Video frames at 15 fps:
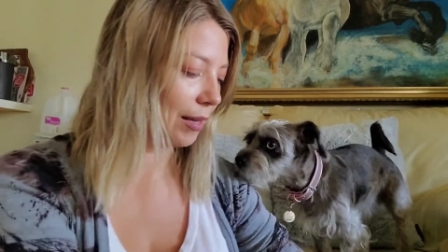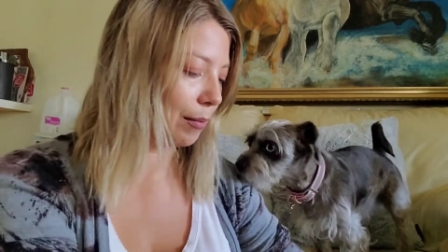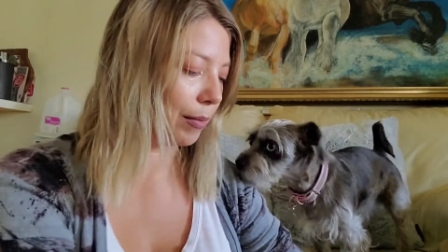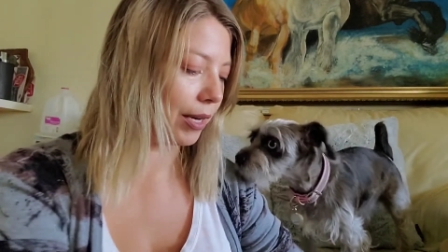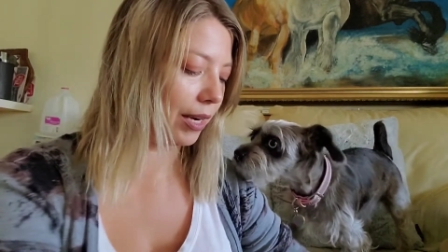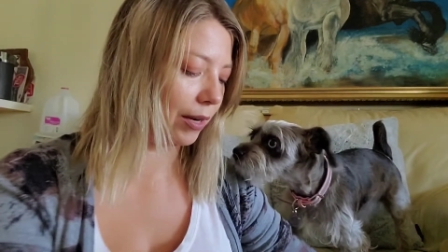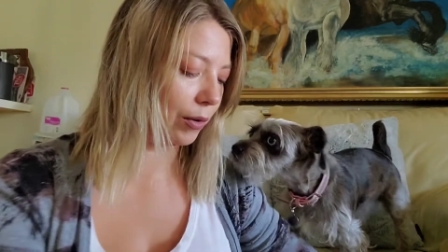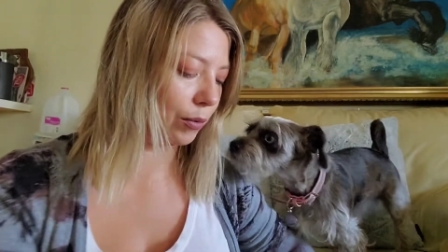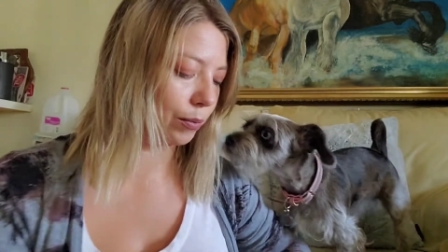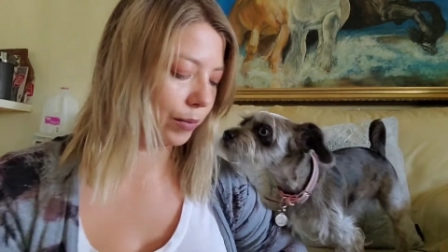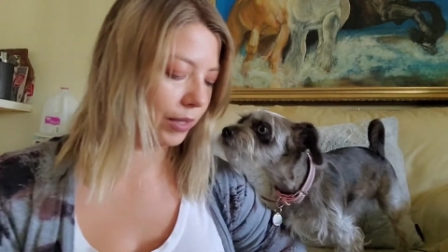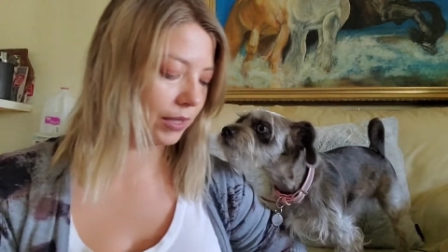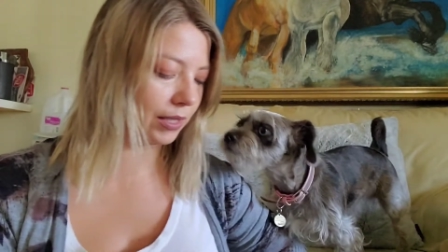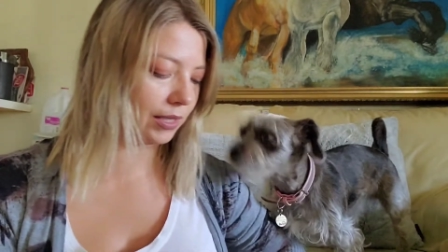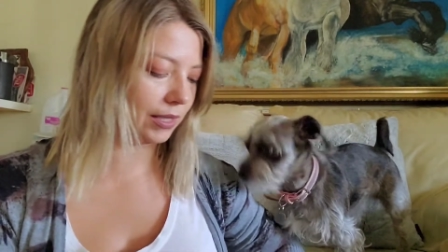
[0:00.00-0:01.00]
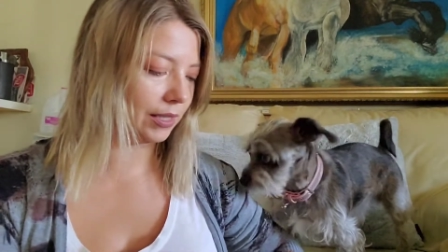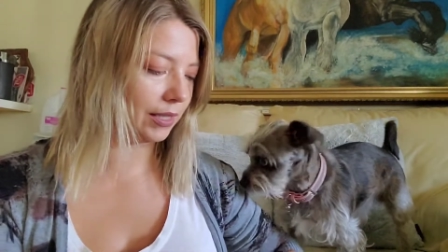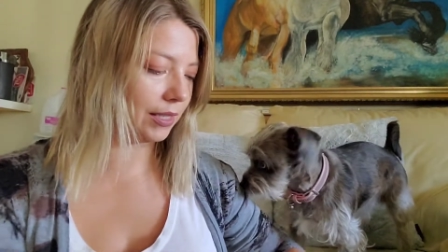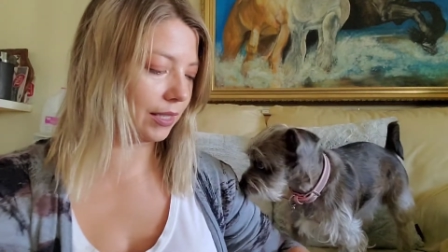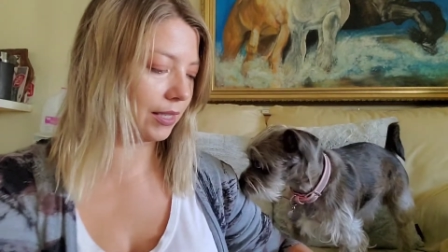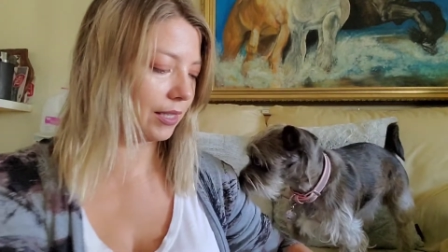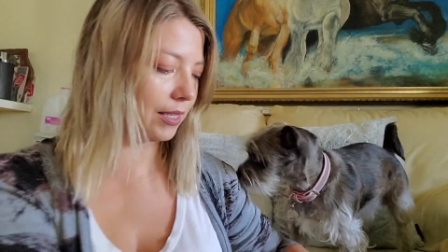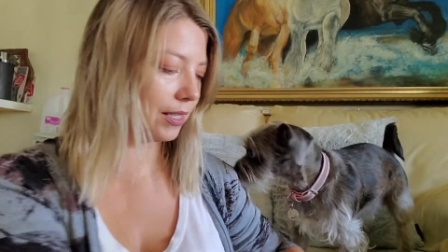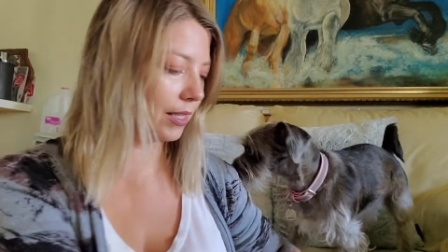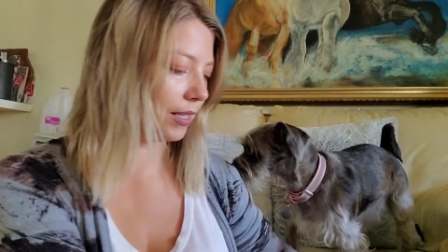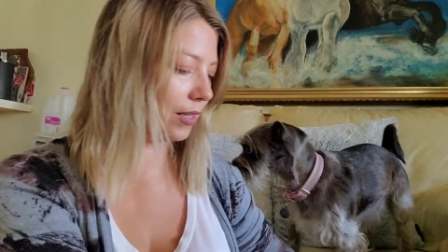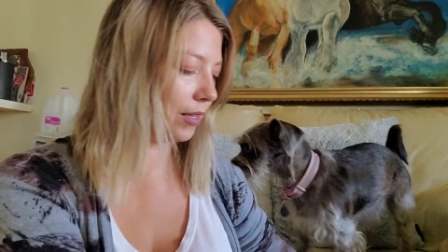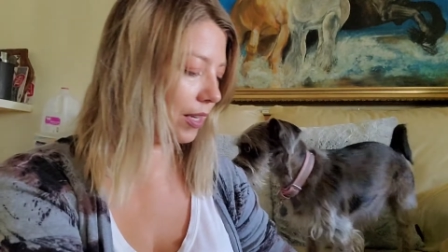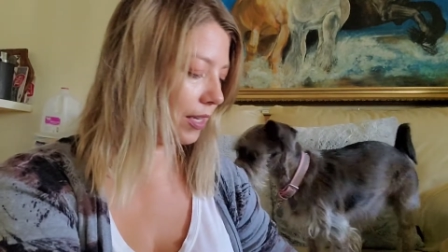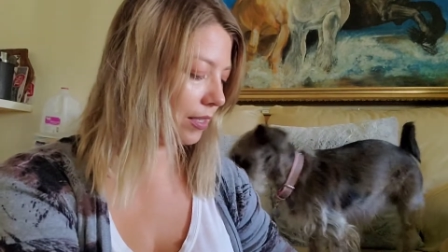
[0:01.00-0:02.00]
but I opened it
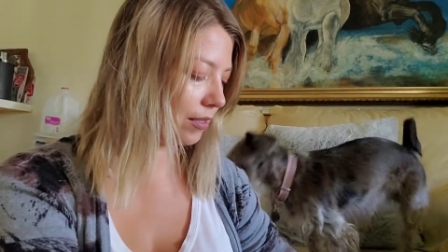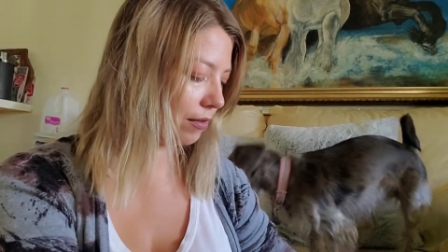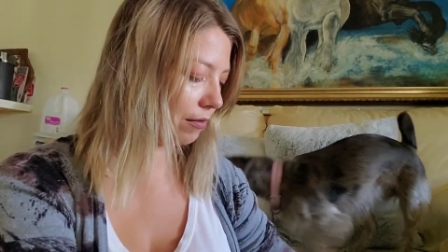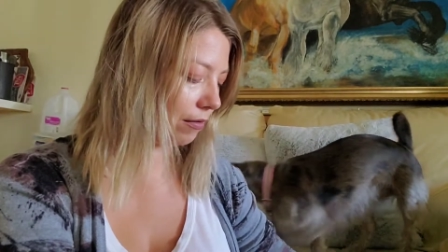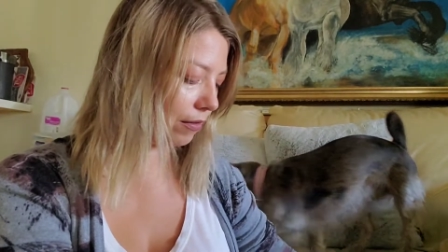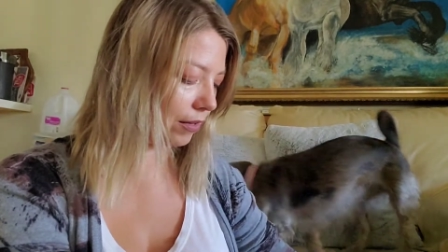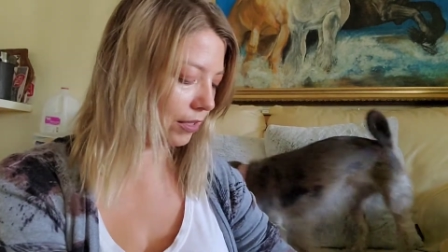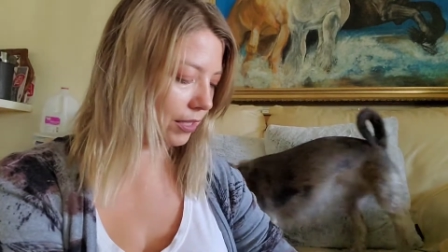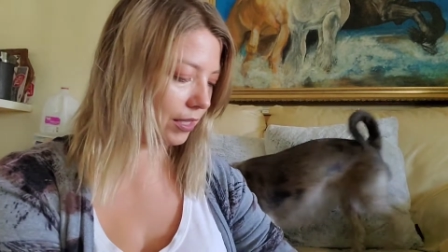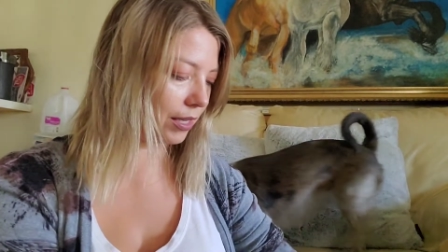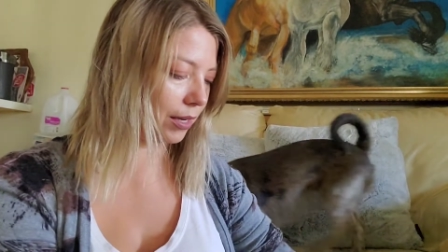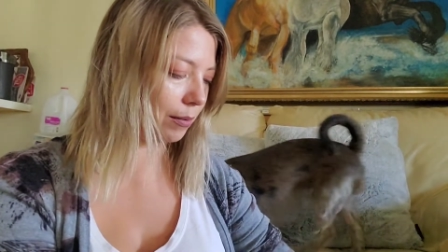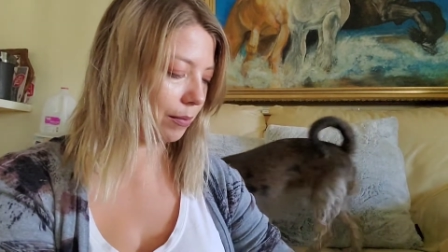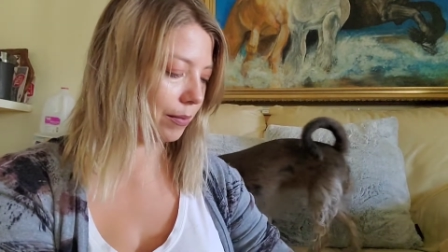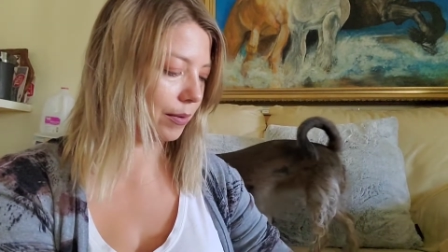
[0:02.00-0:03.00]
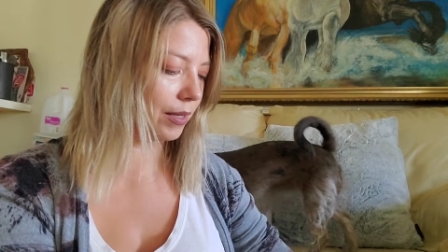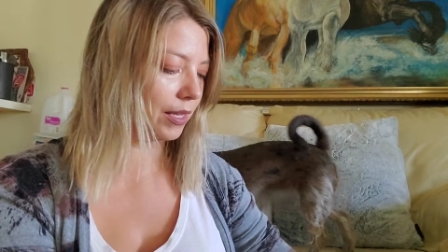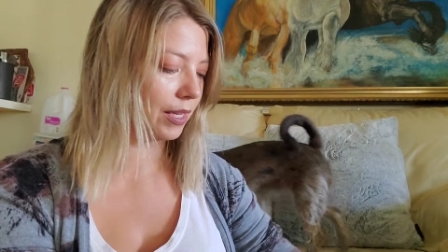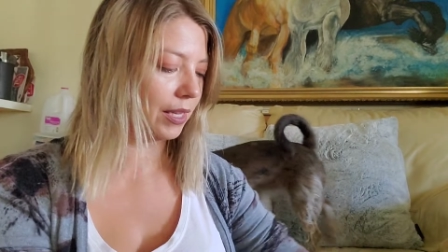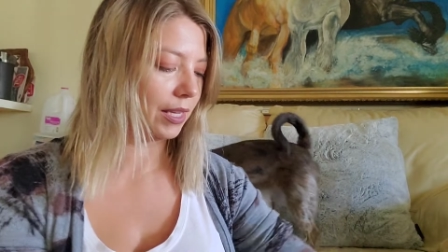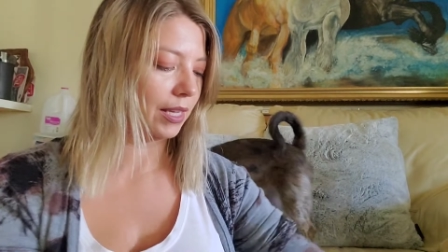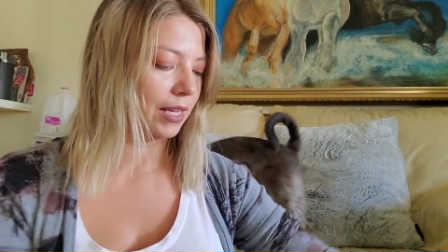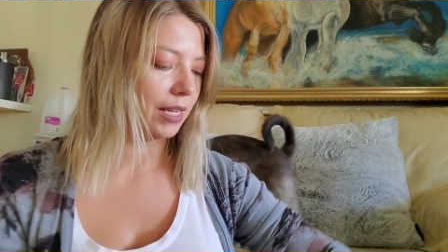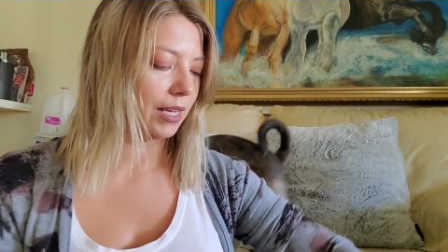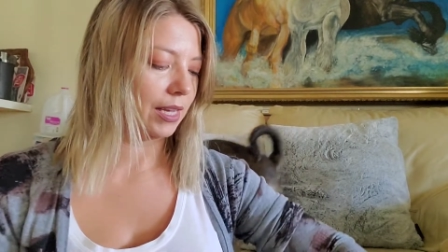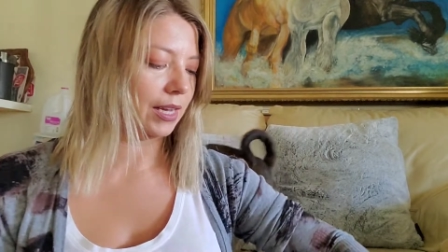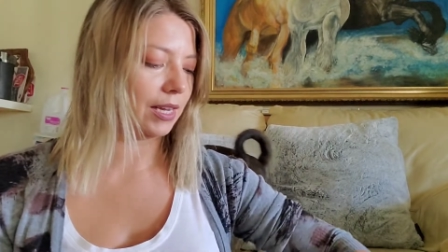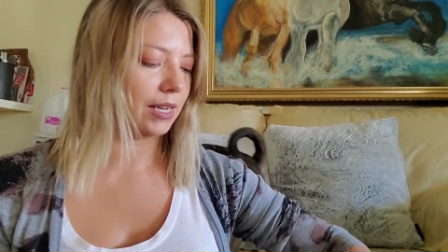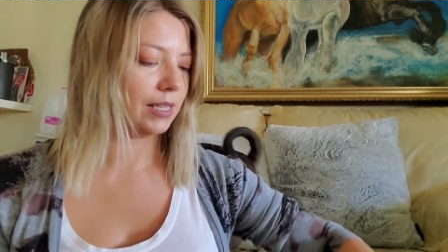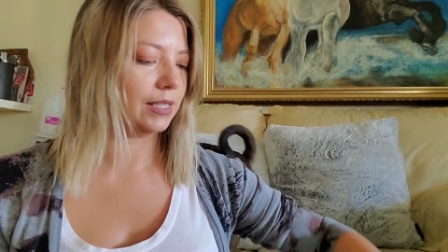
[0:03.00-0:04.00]
okay so first up
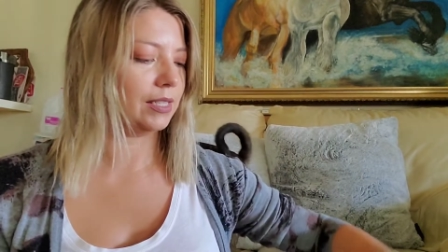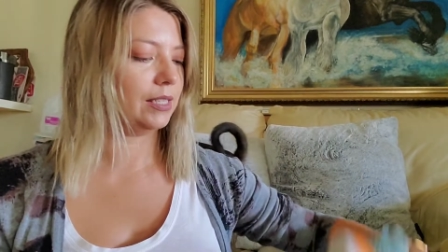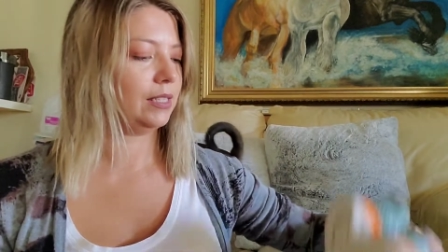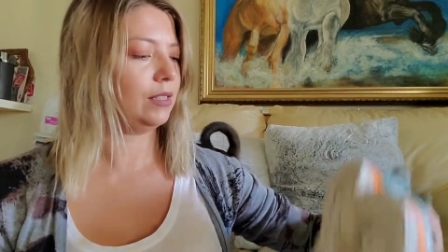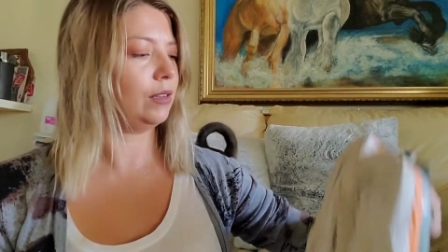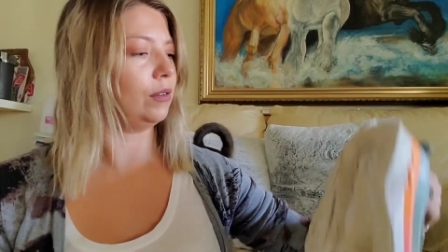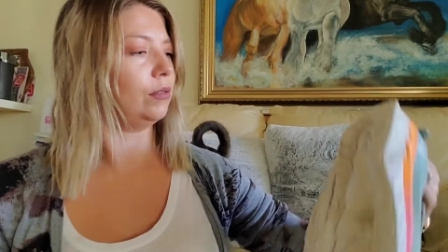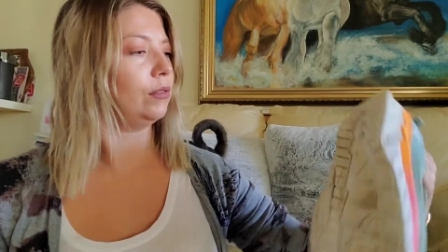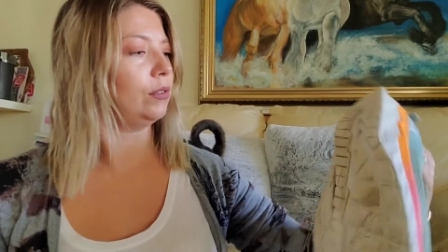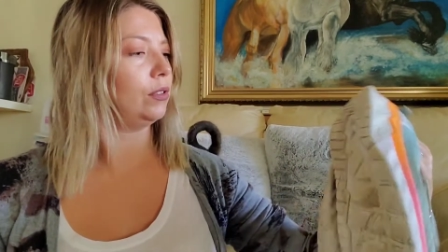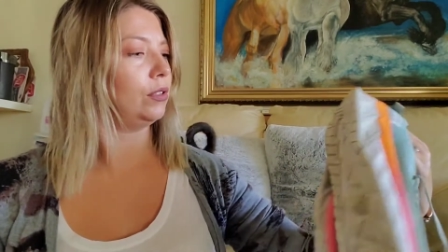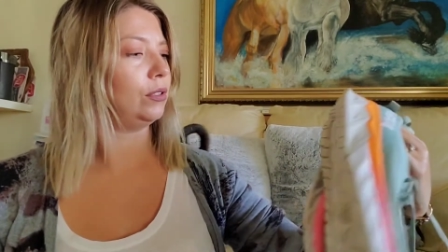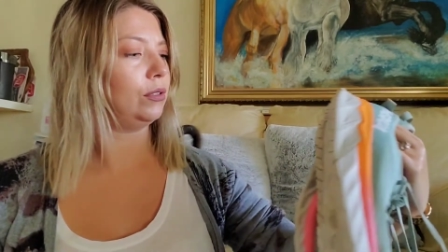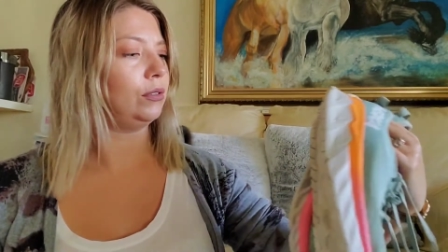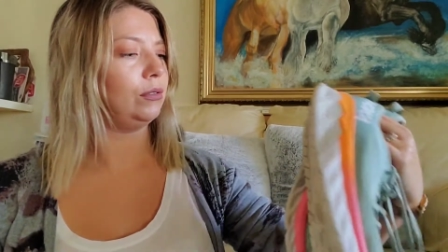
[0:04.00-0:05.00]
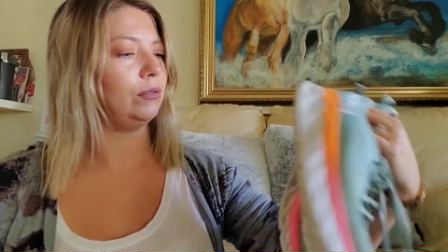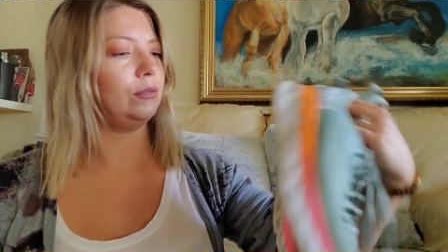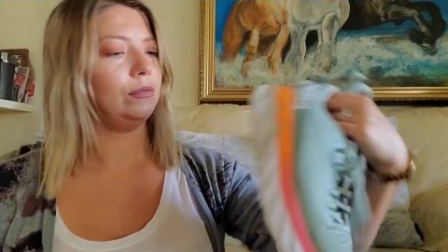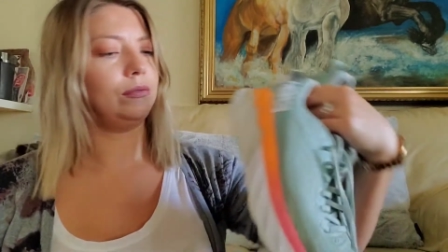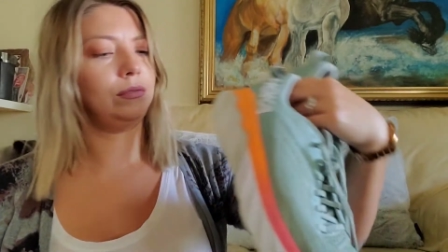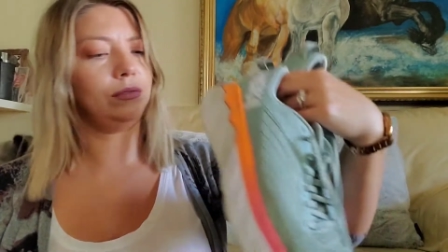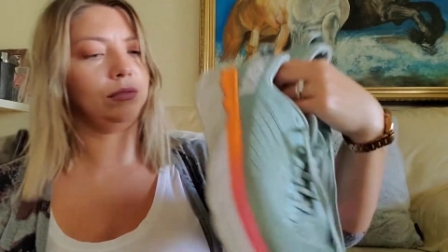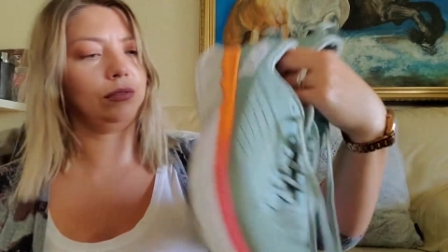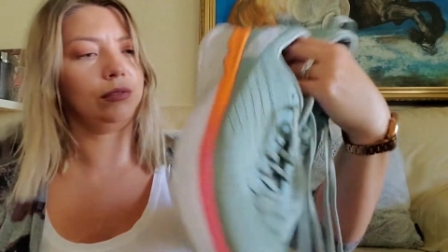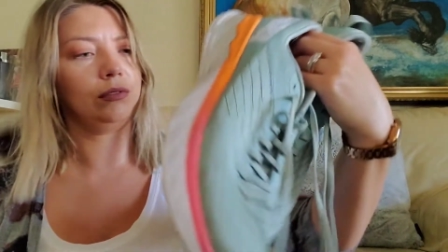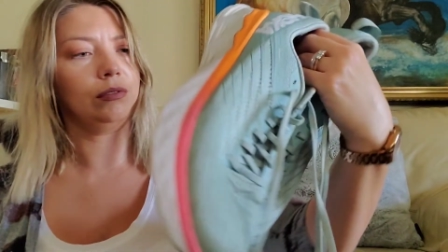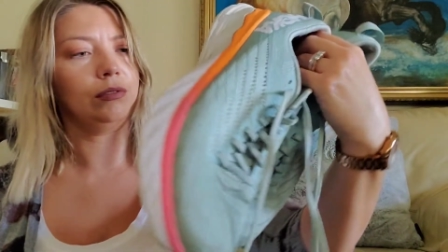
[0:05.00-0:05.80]
I see those shoes